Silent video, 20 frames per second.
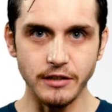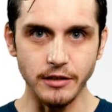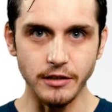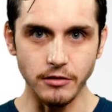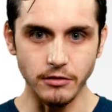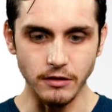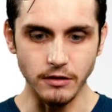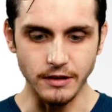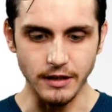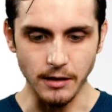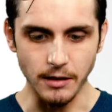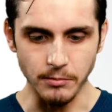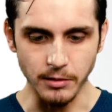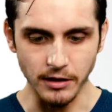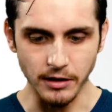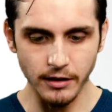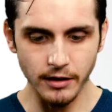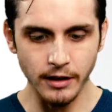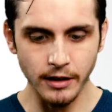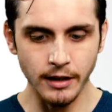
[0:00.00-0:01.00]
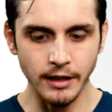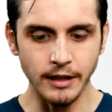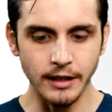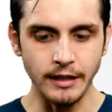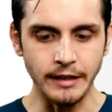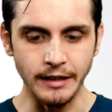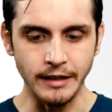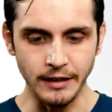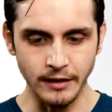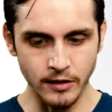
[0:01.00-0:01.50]
to you the topic
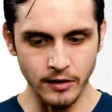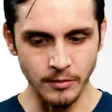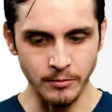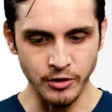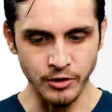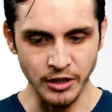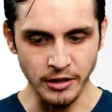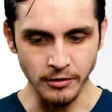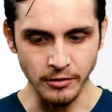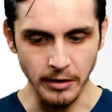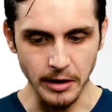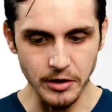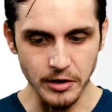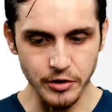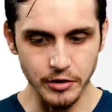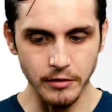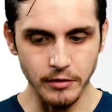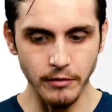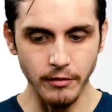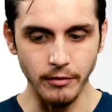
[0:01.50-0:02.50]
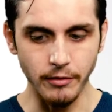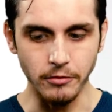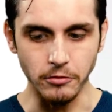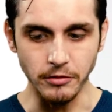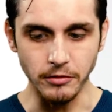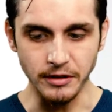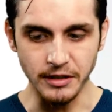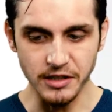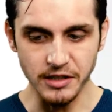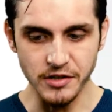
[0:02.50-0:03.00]
Income Generation
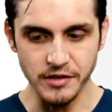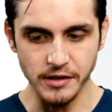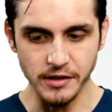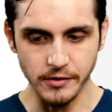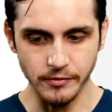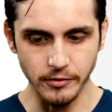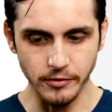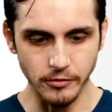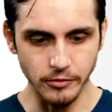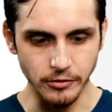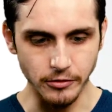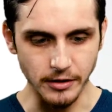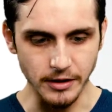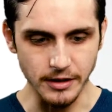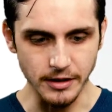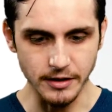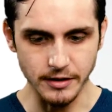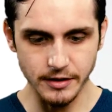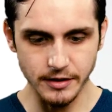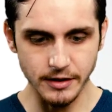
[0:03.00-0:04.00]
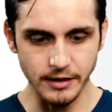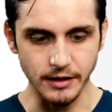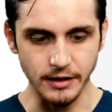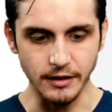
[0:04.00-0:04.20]
Through Indigenous Fruit Trees